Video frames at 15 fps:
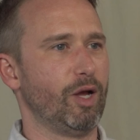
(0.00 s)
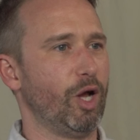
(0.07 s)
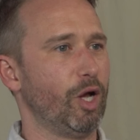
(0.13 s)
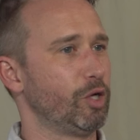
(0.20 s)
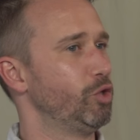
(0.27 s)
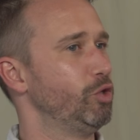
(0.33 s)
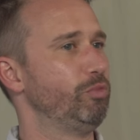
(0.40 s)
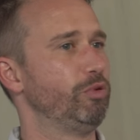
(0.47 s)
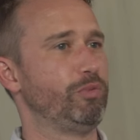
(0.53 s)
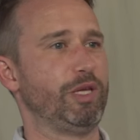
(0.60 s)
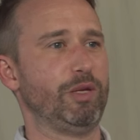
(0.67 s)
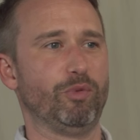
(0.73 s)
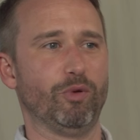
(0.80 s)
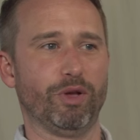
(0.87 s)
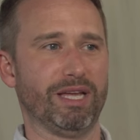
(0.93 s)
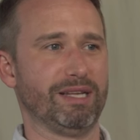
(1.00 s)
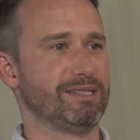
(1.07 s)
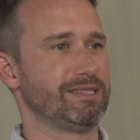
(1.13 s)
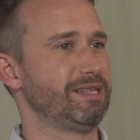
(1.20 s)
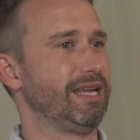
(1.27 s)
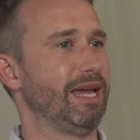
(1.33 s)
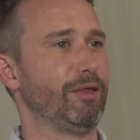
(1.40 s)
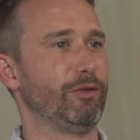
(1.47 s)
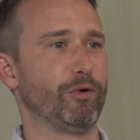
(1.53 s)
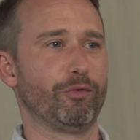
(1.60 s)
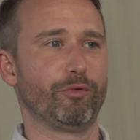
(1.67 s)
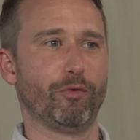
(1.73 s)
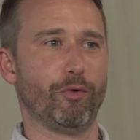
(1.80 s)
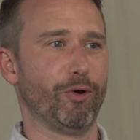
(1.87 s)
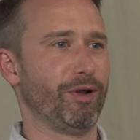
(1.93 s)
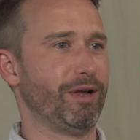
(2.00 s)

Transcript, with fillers: a group of people getting together for